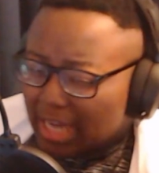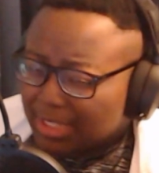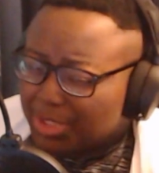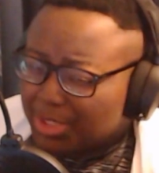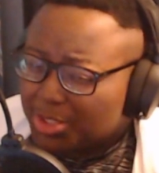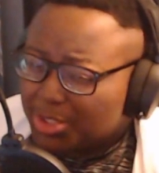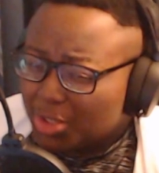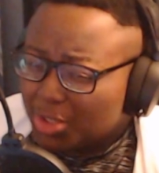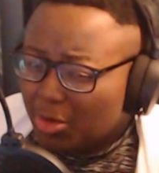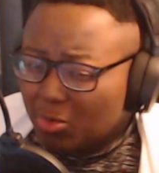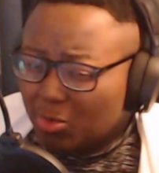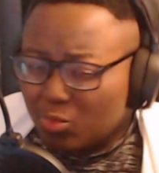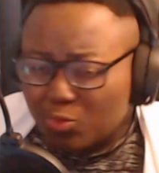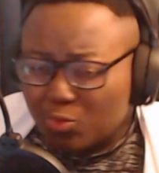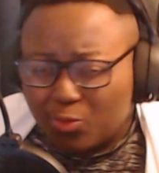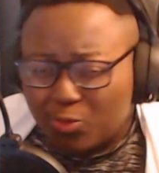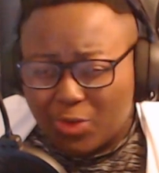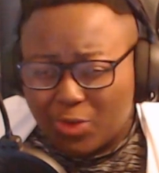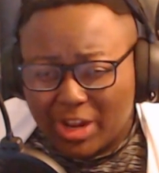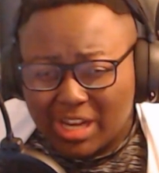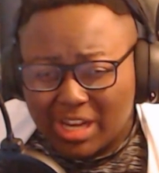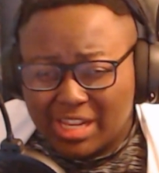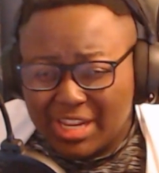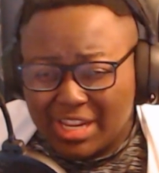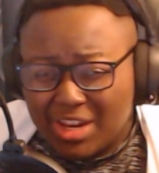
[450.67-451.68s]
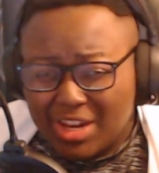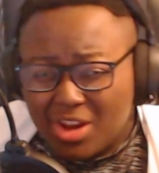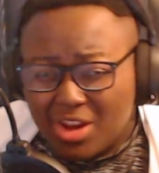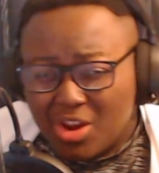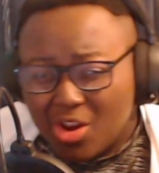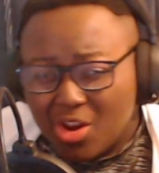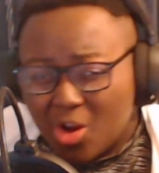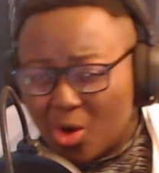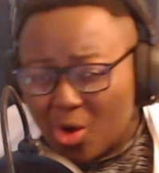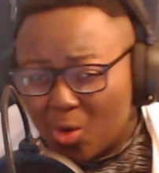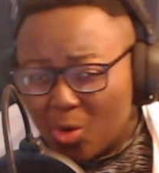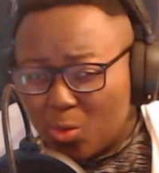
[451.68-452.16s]
don't really
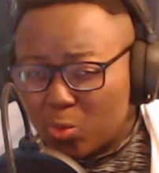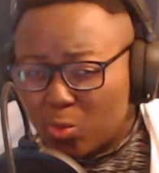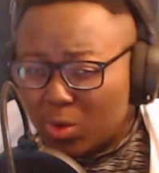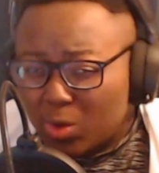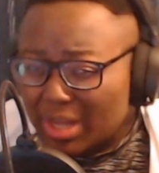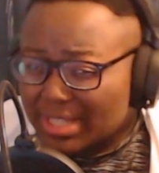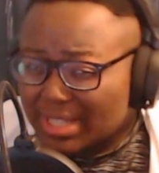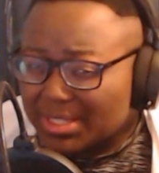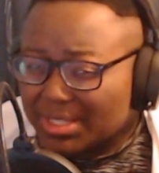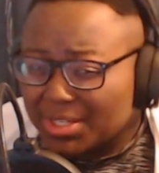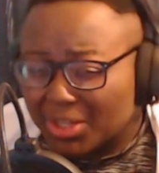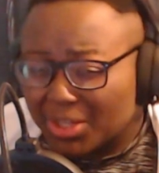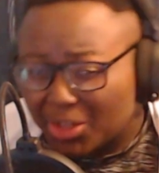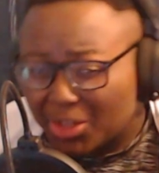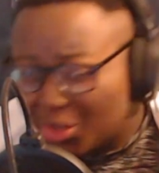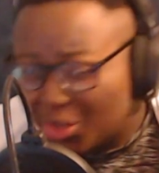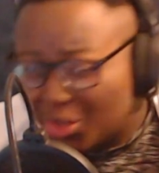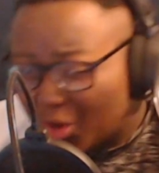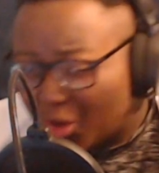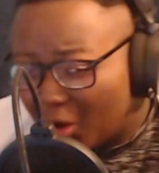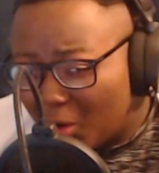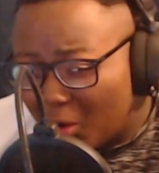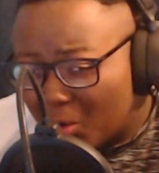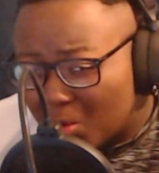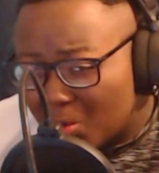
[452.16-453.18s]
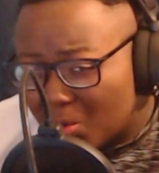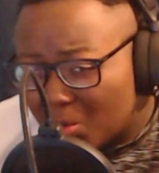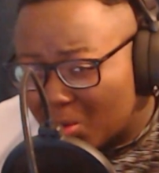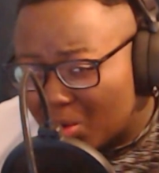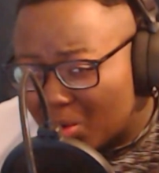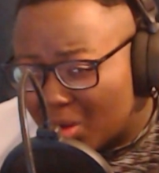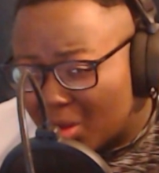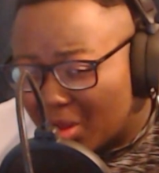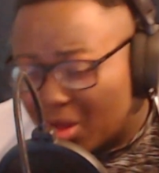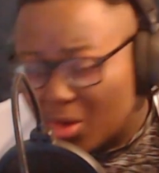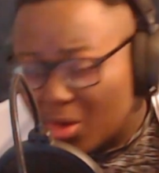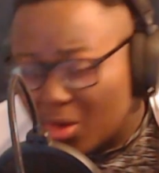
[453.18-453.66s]
know where to go
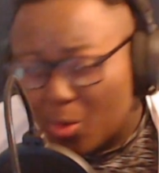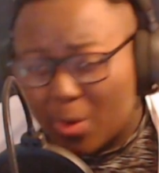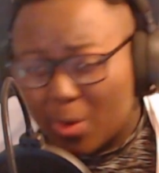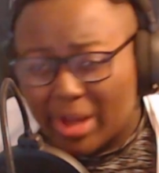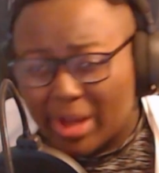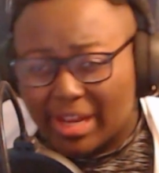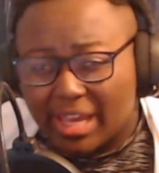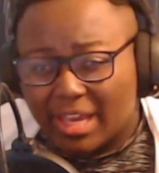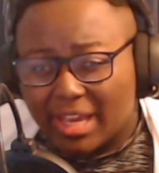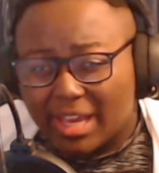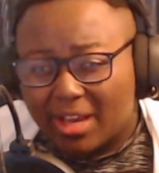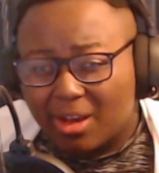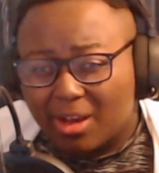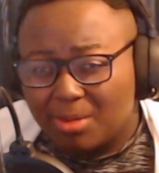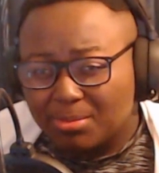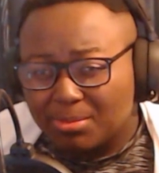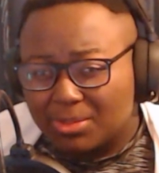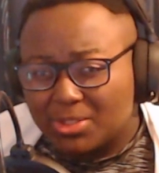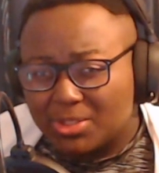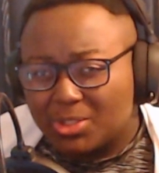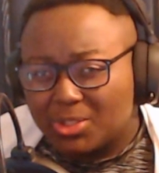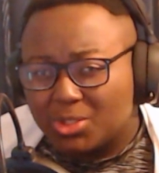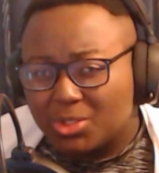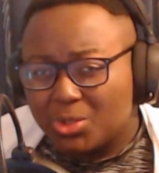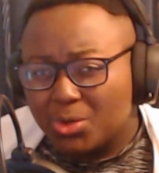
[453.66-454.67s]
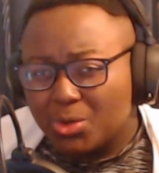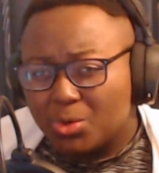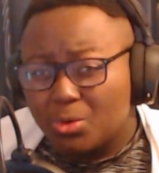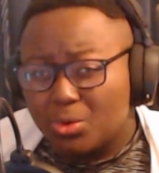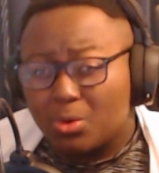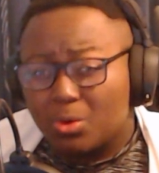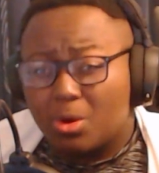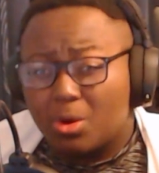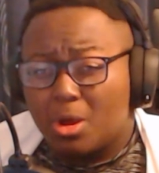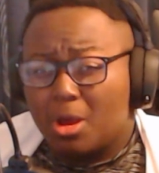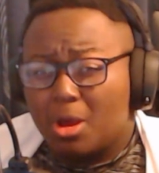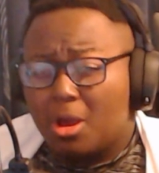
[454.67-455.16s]
when it comes to
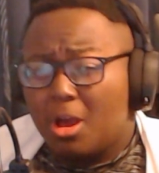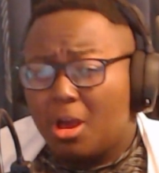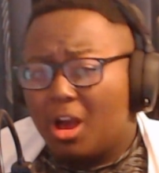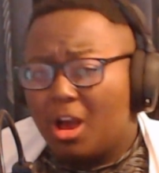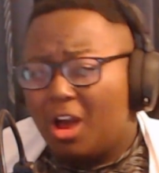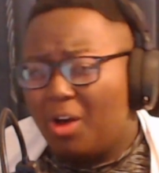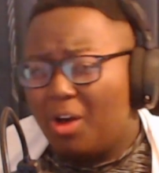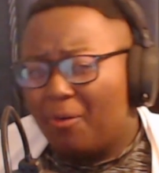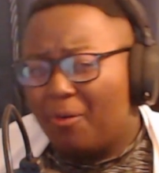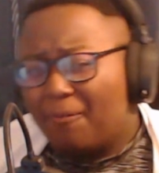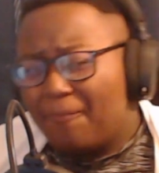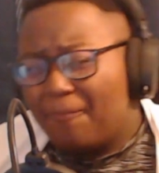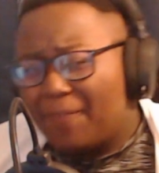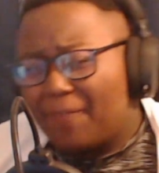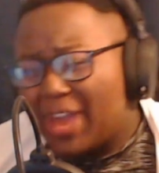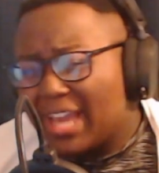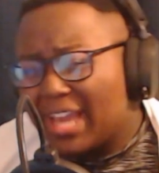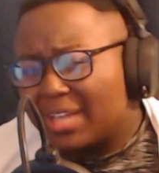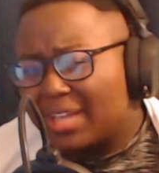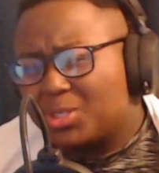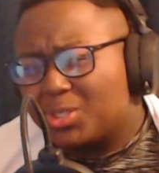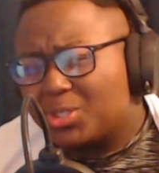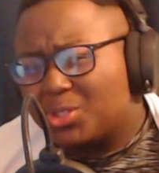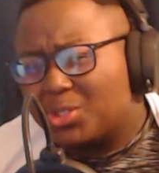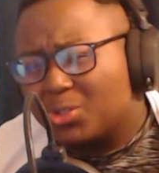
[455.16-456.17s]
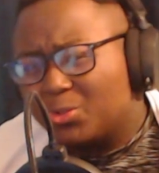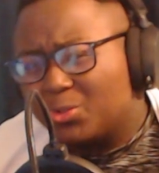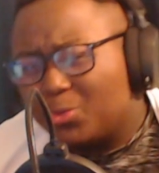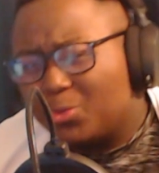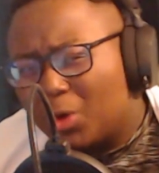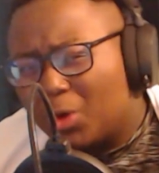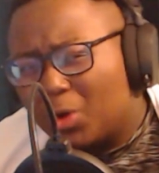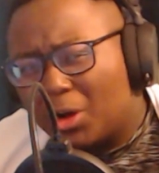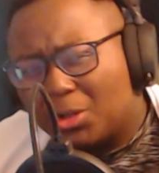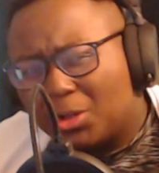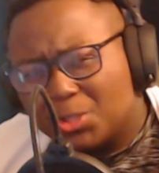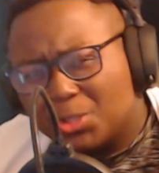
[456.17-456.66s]
effects of
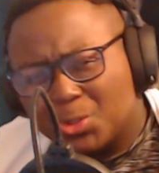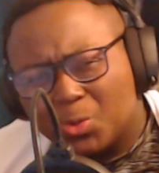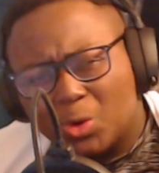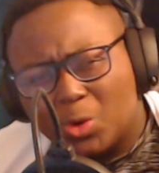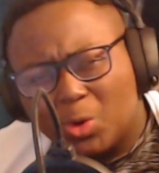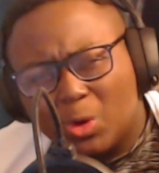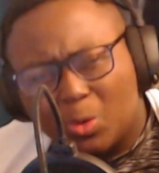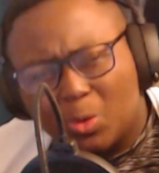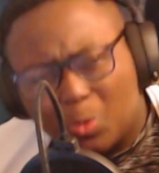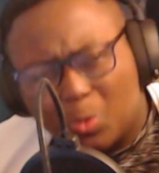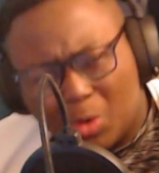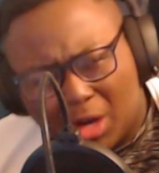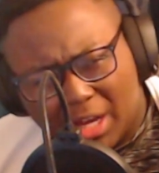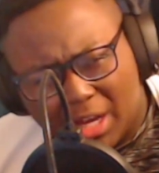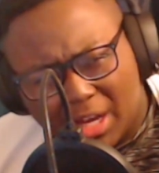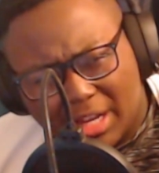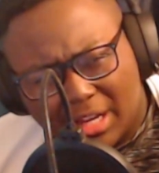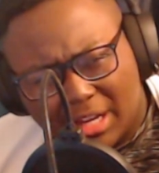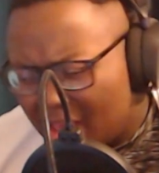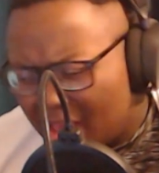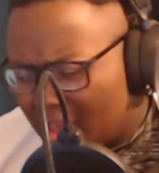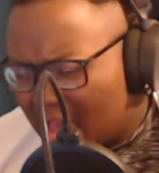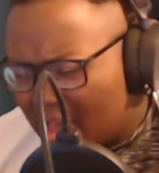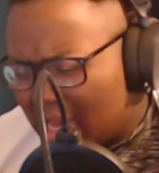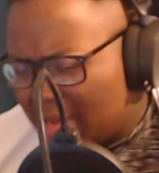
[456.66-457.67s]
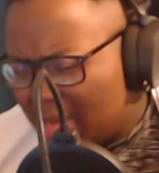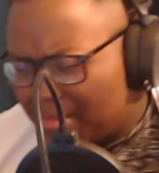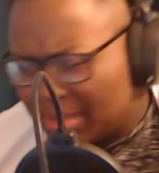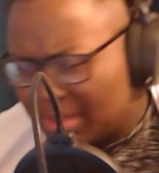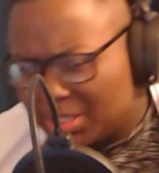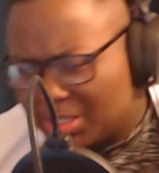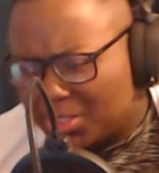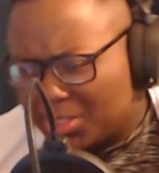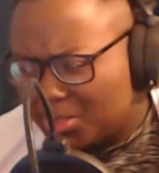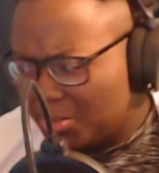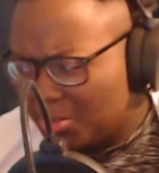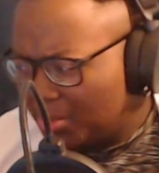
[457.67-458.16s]
World War I. Am I
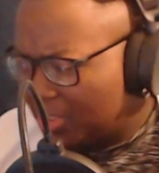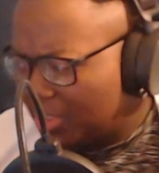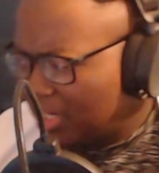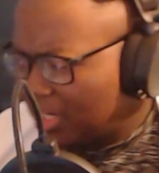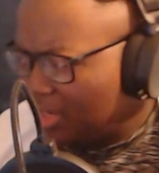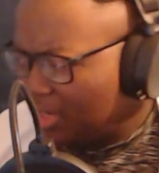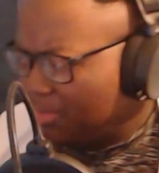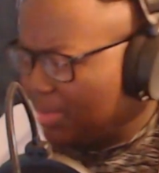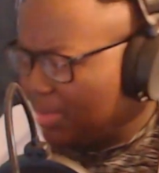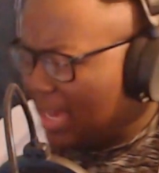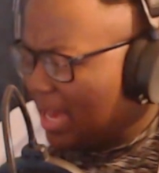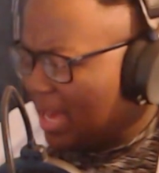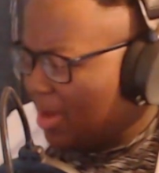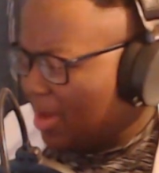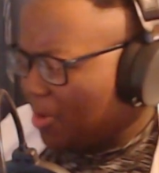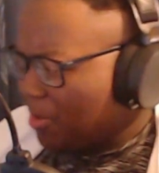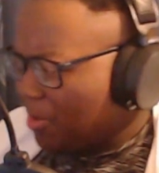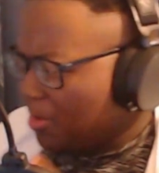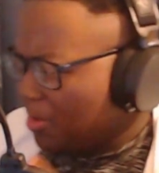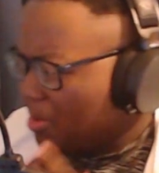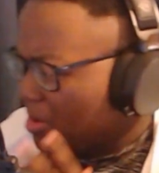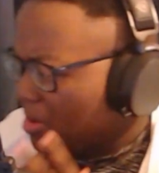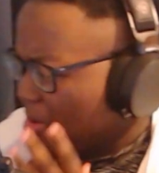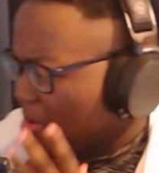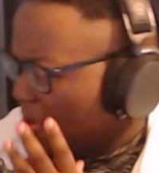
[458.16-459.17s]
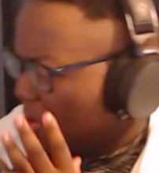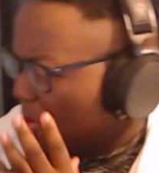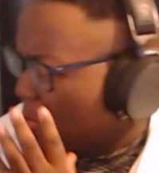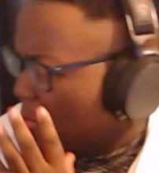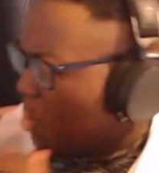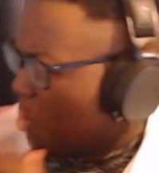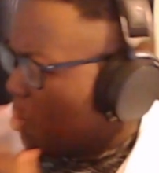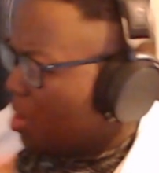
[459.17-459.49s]
talking about what